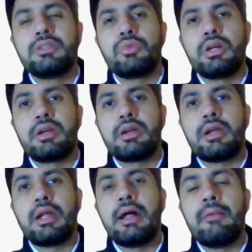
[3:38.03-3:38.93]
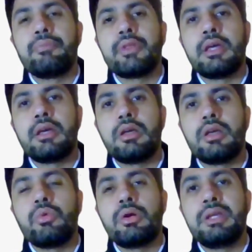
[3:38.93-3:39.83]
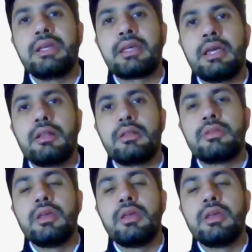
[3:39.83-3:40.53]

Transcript: um, uh, were being killed